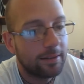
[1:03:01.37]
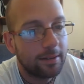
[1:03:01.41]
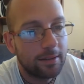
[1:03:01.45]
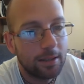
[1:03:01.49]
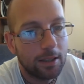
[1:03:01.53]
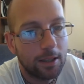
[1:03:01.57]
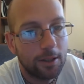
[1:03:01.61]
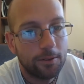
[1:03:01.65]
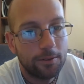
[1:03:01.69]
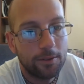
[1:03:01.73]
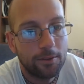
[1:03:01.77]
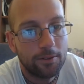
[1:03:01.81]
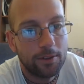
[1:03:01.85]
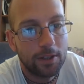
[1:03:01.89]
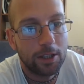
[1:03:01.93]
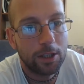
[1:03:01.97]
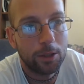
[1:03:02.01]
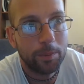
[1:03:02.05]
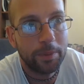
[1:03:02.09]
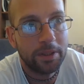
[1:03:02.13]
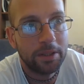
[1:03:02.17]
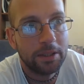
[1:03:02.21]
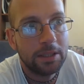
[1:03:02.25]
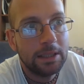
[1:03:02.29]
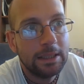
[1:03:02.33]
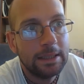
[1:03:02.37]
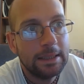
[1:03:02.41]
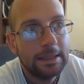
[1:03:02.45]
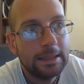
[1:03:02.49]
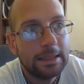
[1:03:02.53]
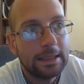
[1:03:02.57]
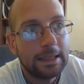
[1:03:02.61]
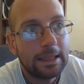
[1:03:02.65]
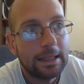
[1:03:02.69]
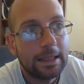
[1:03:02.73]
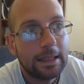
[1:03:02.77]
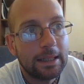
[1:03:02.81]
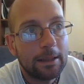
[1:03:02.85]
to self-development.
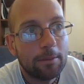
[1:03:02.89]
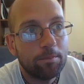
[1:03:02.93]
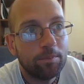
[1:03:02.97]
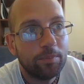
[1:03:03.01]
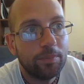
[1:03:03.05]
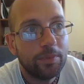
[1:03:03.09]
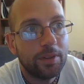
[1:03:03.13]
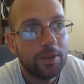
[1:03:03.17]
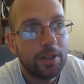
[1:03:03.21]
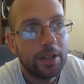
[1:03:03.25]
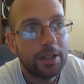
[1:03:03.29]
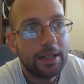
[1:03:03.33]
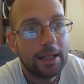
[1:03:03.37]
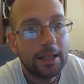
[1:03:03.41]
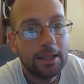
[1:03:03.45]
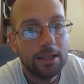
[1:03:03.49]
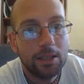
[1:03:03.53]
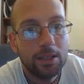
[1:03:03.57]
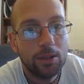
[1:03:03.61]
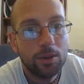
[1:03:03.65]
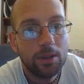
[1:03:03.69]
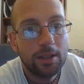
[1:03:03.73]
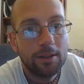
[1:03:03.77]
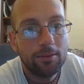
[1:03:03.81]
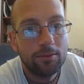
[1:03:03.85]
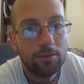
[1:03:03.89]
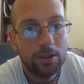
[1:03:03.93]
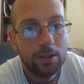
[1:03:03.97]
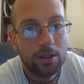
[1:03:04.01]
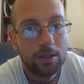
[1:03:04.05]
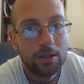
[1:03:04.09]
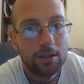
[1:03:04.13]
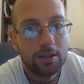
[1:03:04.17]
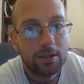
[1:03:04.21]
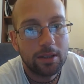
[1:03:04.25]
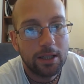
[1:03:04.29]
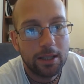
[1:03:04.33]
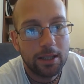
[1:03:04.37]
Again, they were given
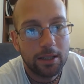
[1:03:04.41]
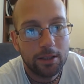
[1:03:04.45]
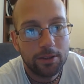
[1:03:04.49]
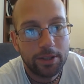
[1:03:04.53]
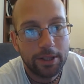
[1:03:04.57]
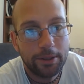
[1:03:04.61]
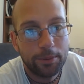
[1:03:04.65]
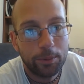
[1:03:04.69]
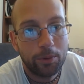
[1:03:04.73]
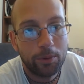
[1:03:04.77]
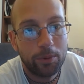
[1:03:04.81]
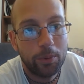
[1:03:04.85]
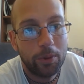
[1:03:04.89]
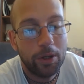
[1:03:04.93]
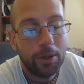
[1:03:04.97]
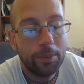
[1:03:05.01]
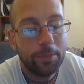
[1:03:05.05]
the title of devil